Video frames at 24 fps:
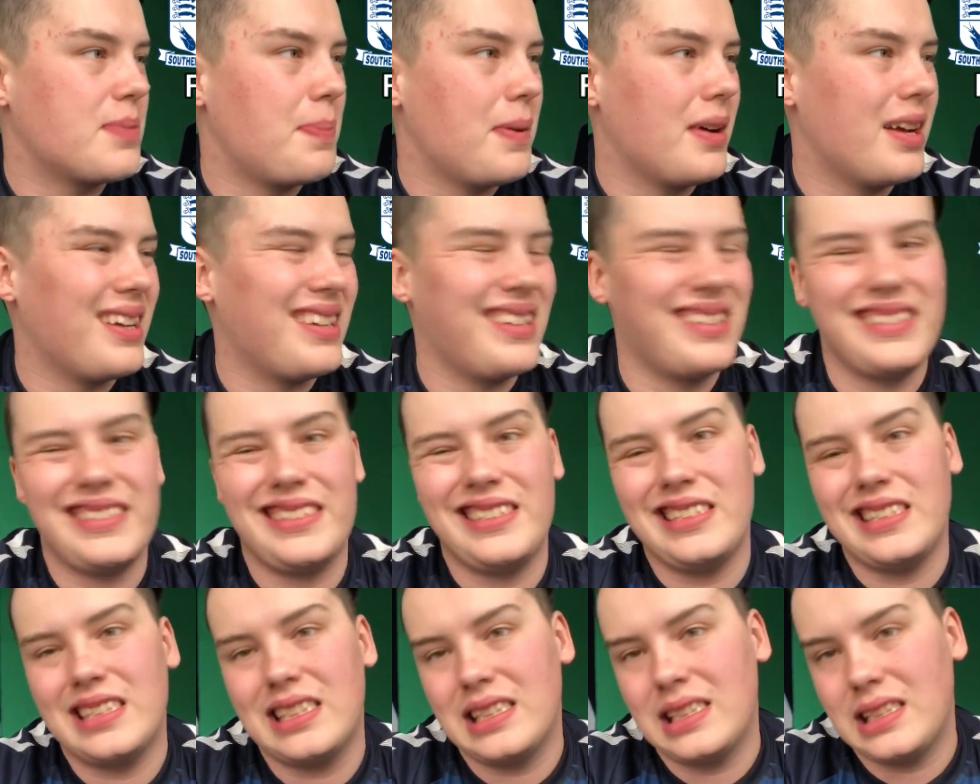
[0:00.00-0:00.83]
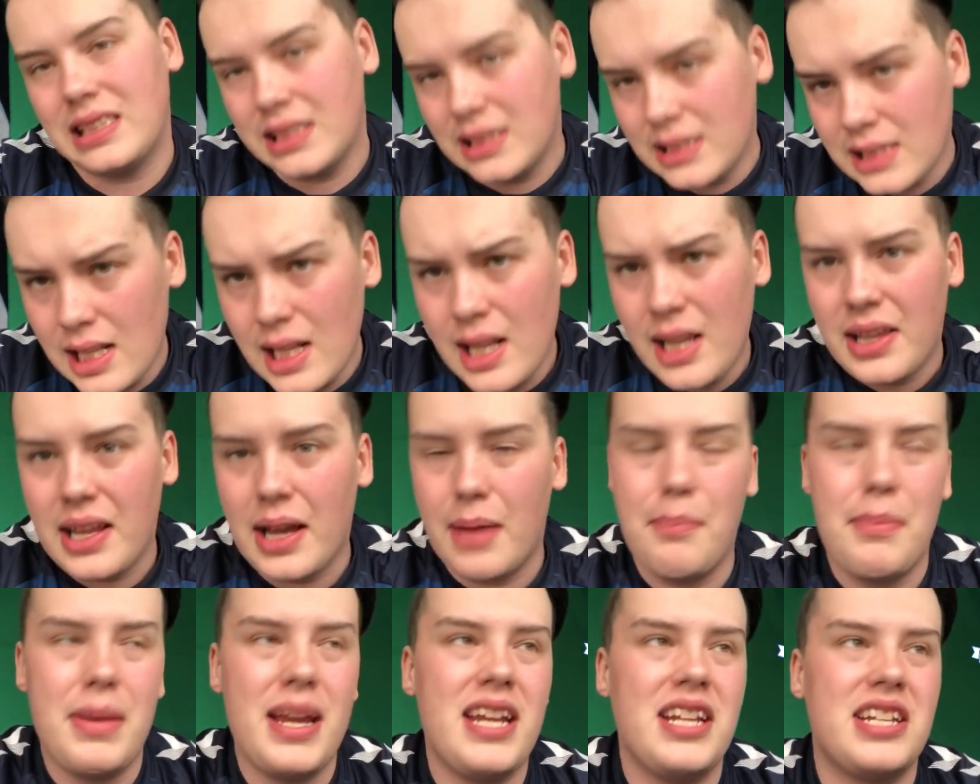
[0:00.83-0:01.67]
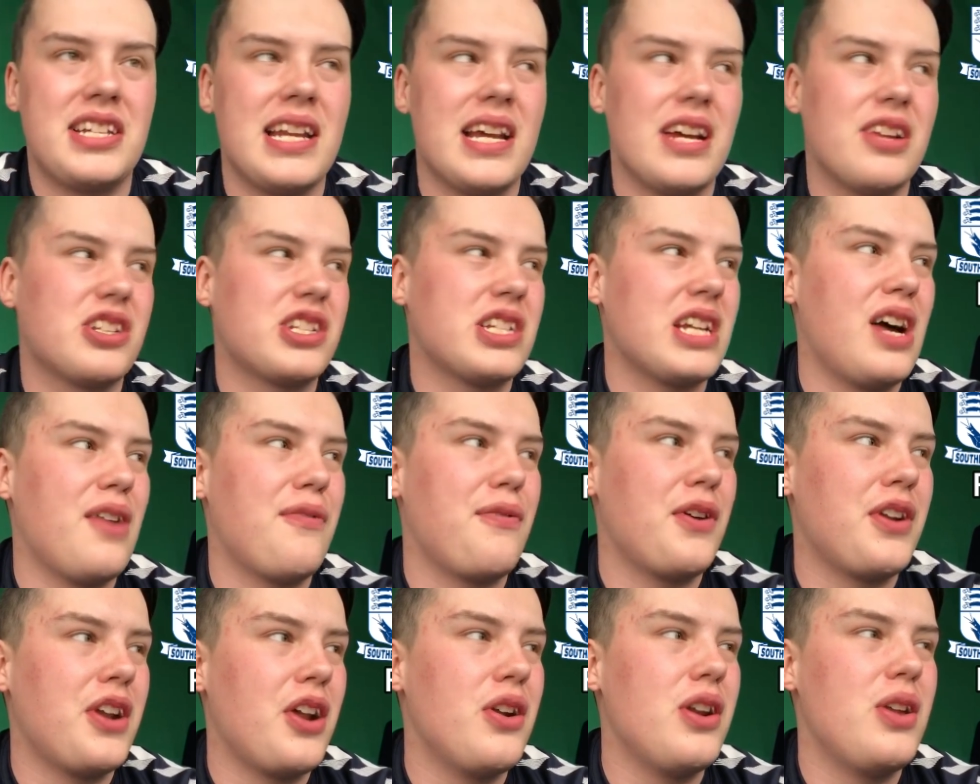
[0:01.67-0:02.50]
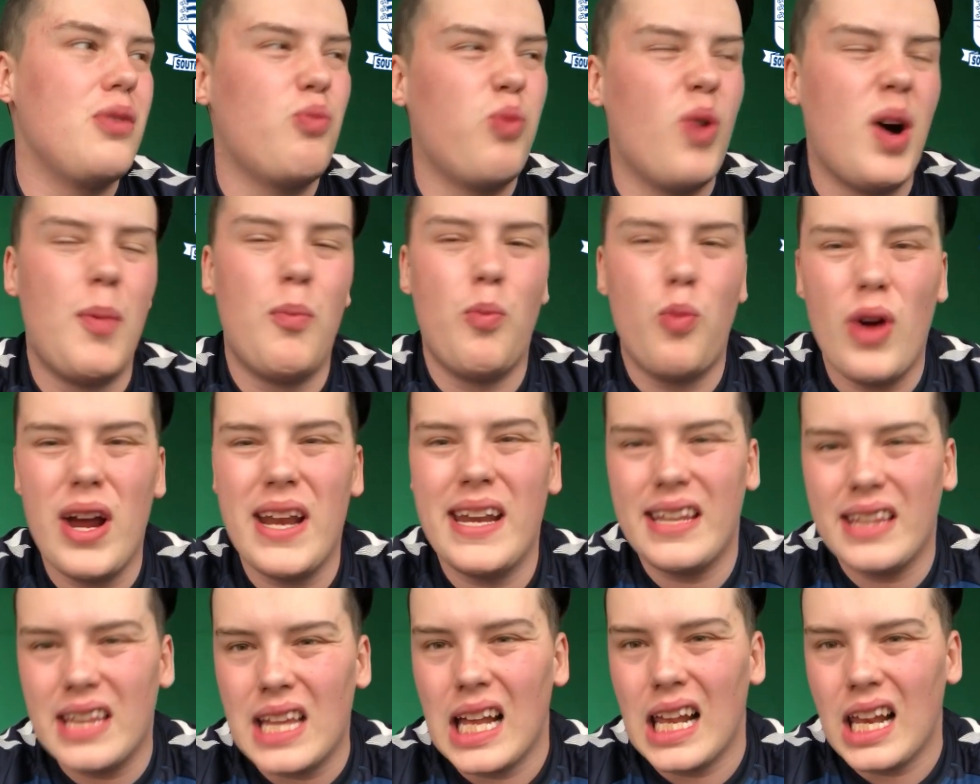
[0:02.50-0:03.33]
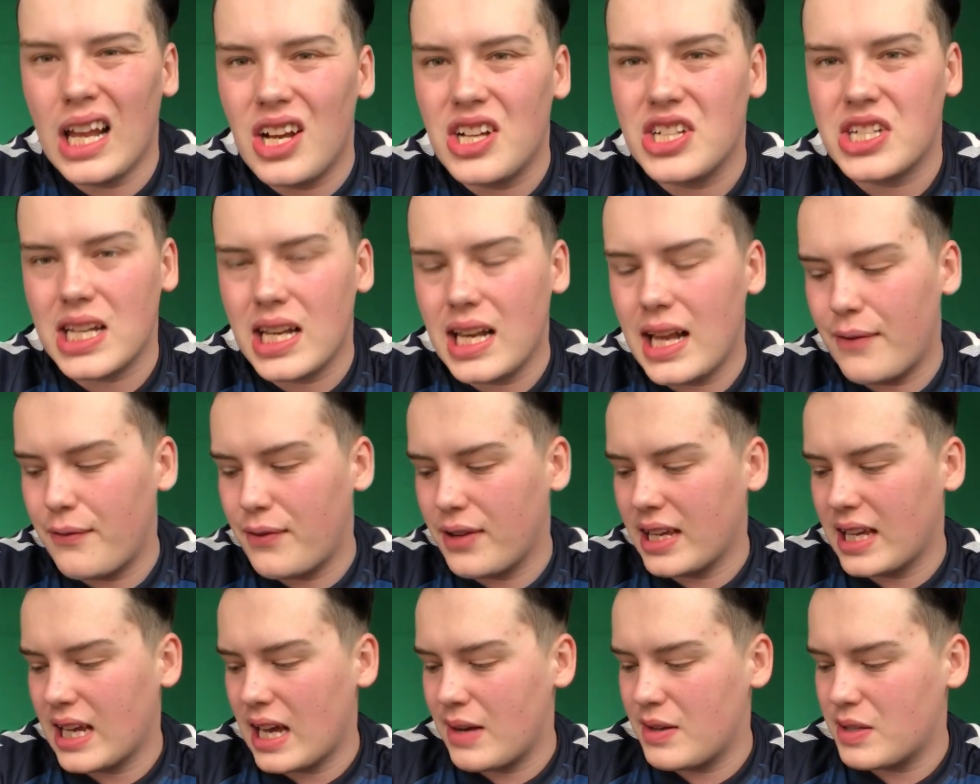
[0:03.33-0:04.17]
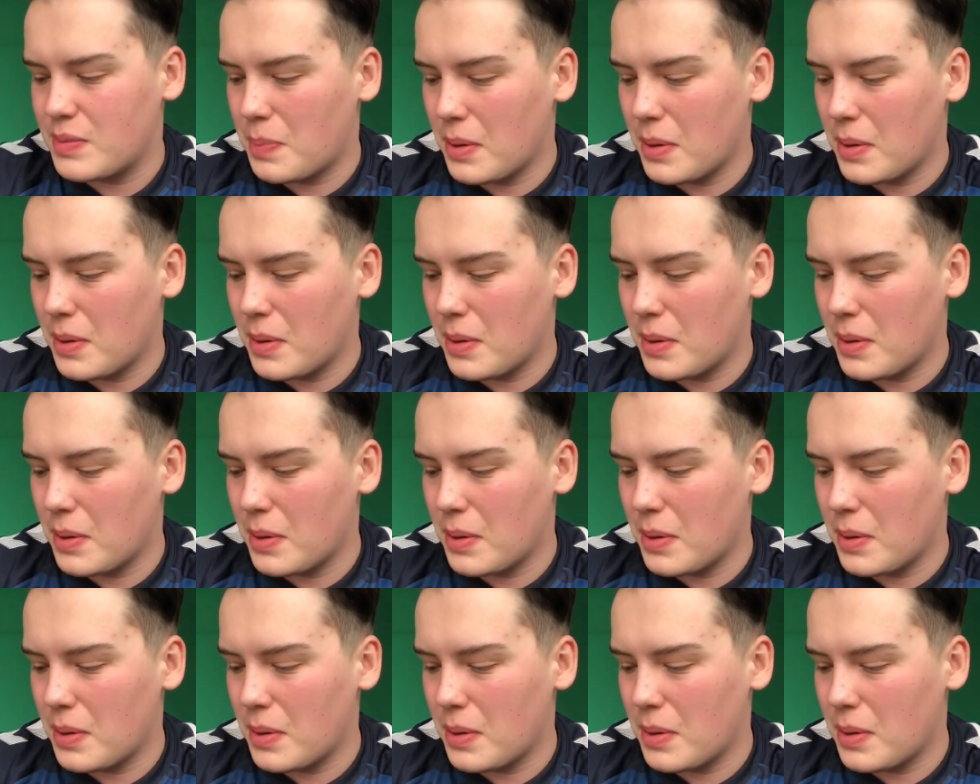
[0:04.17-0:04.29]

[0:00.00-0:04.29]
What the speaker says: But yeah, that means now Southend only one win in their last 11 games.